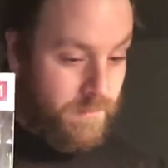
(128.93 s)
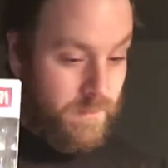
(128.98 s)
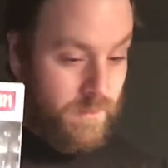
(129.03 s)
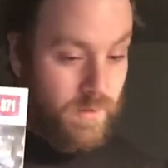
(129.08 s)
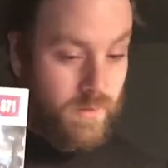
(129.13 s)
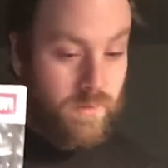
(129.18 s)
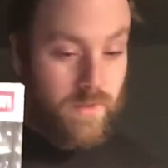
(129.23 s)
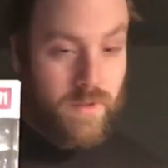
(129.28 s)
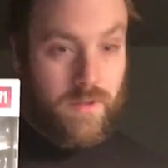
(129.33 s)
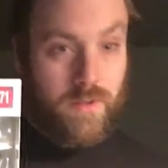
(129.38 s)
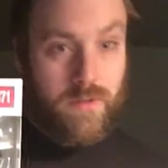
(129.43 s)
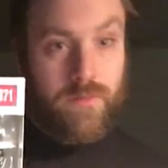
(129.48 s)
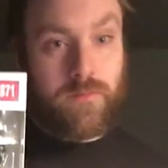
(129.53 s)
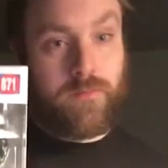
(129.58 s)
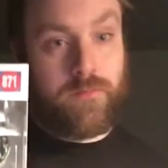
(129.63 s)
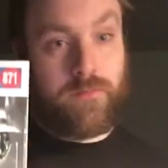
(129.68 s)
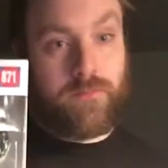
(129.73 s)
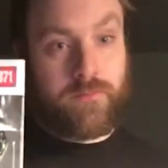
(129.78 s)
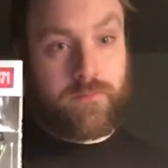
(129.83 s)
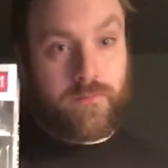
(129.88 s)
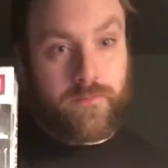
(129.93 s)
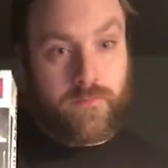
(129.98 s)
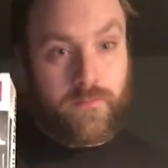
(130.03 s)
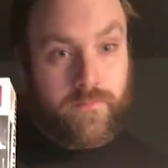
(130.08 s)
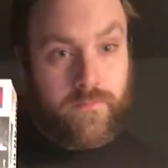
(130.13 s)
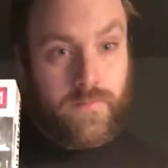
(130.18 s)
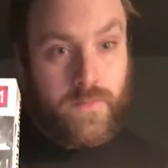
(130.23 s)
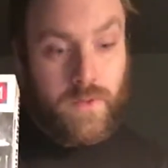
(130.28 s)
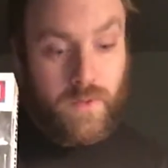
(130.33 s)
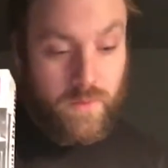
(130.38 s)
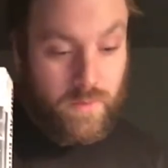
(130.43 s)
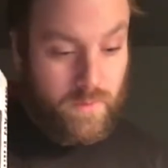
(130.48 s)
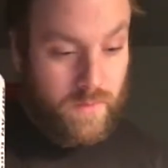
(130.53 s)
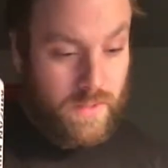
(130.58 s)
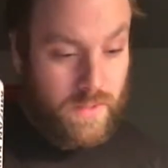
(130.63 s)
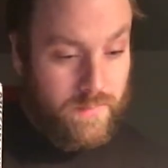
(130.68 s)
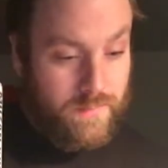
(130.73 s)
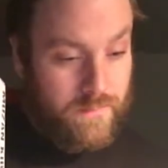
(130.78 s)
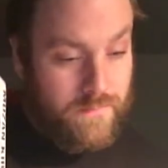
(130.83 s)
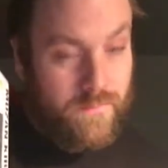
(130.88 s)
Oh, uh,
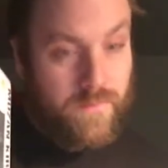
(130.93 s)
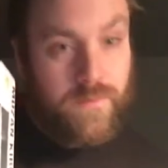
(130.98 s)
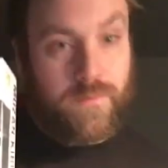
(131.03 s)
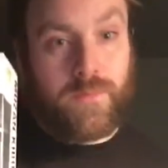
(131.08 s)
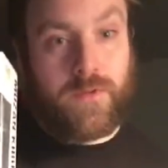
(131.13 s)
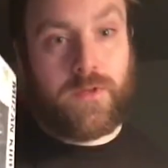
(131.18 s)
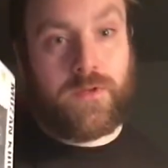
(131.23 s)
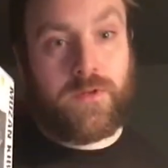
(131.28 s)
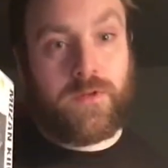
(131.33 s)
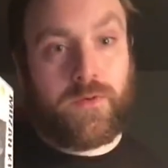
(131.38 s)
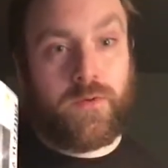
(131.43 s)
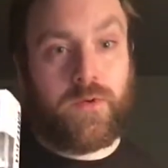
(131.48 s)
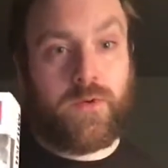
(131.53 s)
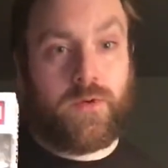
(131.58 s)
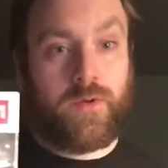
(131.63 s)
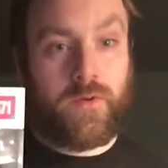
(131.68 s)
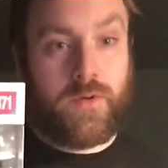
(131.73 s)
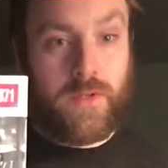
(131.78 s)
Kurama from uh, Naruto.